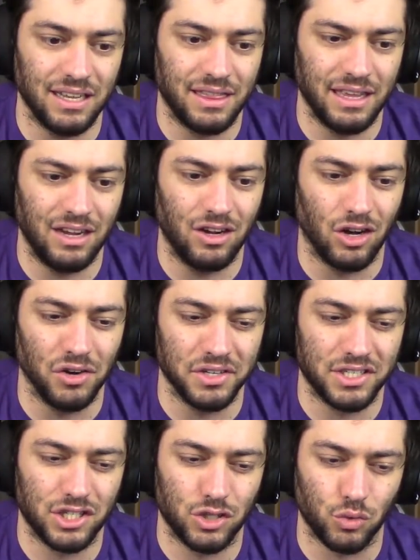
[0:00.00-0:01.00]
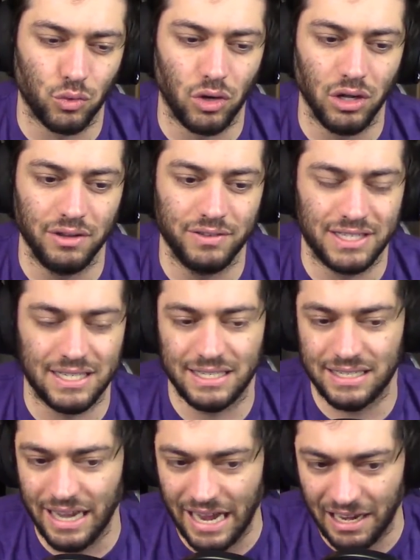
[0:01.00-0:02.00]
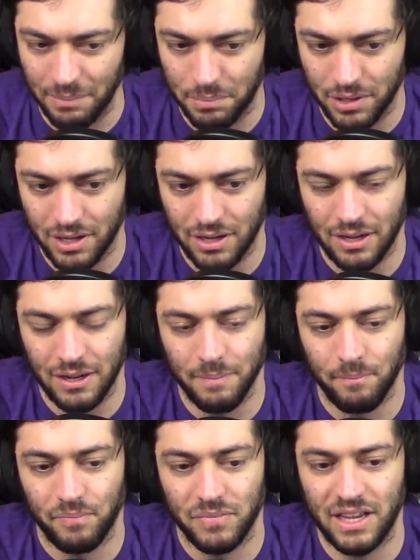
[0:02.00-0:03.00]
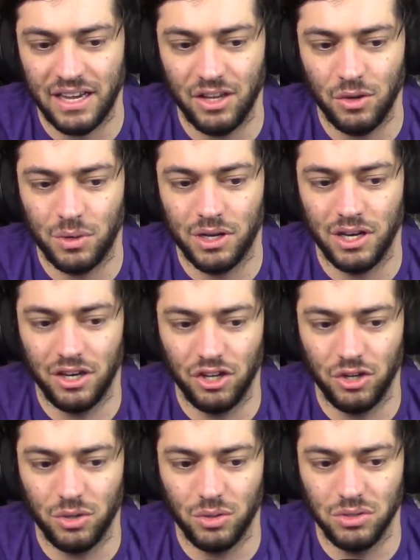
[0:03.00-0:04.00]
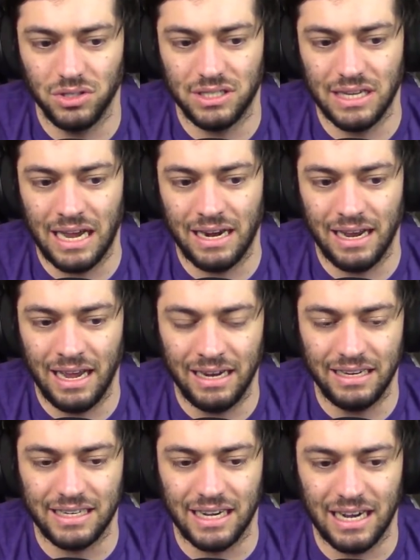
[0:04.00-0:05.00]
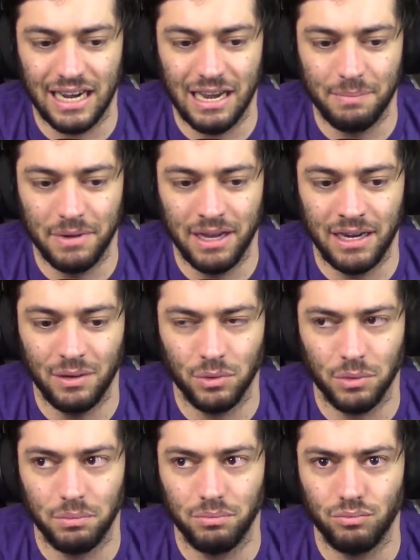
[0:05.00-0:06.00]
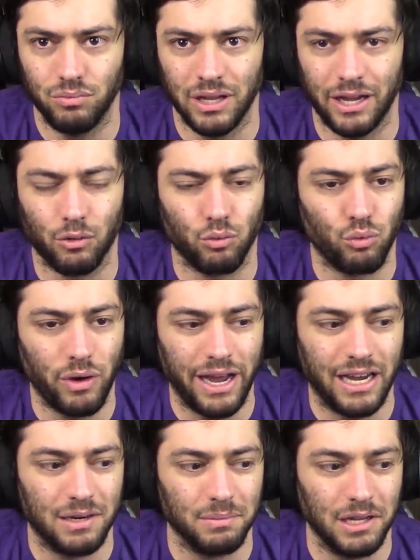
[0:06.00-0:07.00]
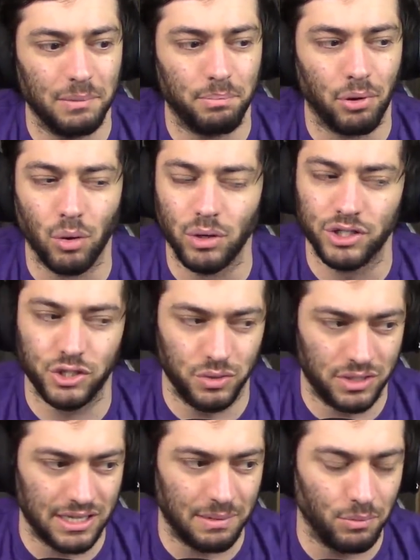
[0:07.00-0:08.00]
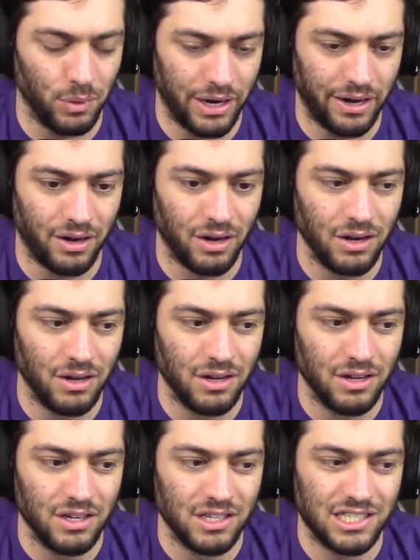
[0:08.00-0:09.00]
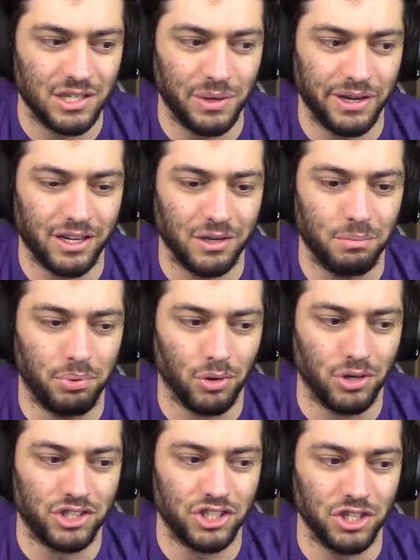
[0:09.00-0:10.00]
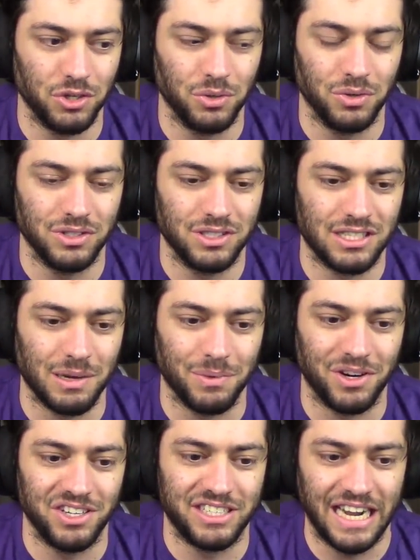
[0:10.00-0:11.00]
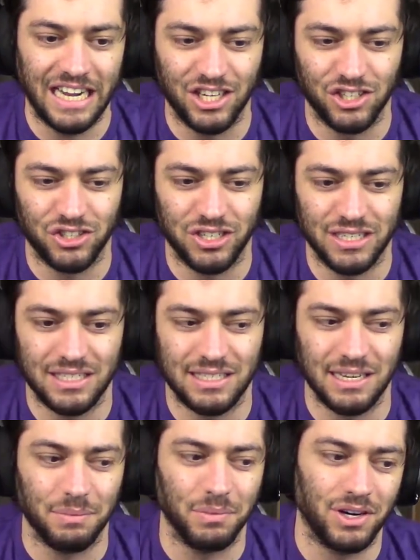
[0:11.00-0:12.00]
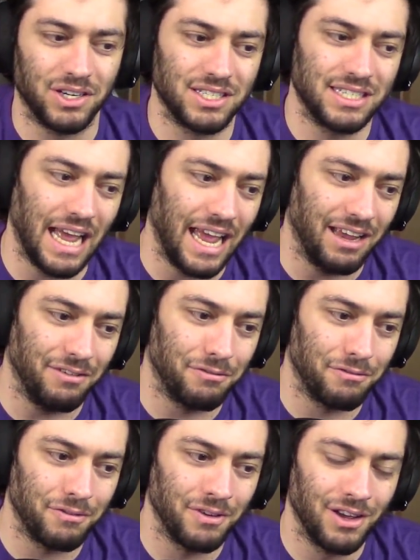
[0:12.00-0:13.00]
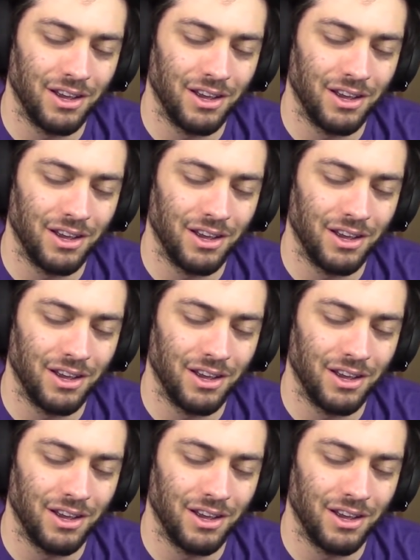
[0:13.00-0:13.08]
a thing called a scroll of escape that you can use at any time, and it will like randomly port you somewhere. So it could port you somewhere dangerous, somewhere safe.